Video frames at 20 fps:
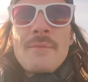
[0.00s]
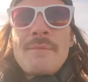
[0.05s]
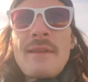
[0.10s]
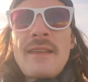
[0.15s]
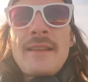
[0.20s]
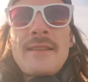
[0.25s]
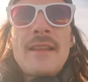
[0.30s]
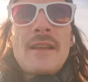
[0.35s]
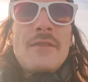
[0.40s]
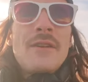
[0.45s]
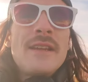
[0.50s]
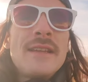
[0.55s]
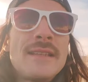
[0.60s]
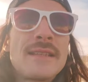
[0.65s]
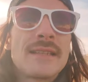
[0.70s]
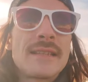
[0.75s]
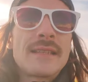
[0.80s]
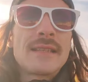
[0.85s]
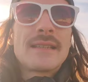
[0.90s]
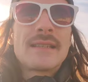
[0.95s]
I mean, there
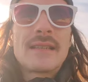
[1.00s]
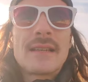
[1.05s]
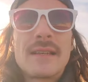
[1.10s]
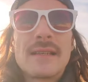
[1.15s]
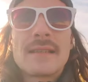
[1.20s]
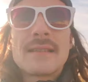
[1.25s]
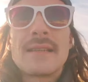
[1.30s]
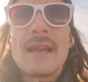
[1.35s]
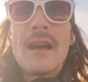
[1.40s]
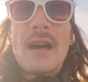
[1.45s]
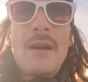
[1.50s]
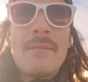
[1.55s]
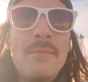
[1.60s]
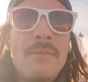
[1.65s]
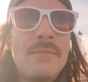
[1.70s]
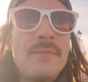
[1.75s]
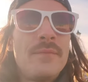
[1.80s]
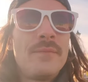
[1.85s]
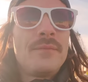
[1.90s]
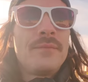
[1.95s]
is
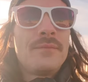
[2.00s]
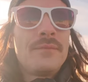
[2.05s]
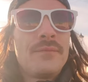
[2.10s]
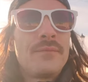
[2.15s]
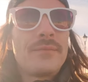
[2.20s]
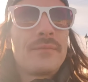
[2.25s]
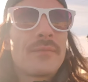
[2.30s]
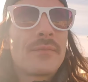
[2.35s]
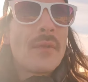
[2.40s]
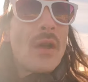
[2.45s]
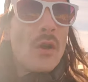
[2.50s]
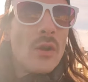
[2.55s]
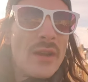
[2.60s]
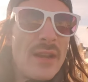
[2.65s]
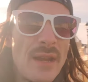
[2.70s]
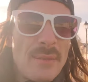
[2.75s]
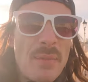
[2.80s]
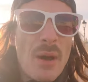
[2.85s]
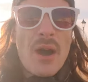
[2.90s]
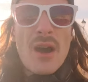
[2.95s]
some
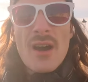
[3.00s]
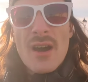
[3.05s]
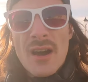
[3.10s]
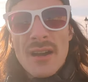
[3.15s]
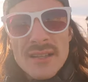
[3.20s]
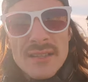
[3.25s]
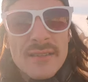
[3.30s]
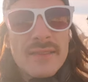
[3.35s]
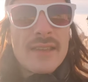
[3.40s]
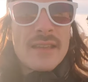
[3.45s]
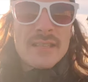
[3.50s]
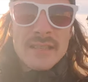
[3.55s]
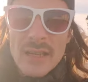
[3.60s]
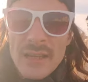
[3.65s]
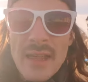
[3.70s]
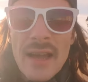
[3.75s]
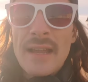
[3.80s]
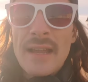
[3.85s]
holiday parks and things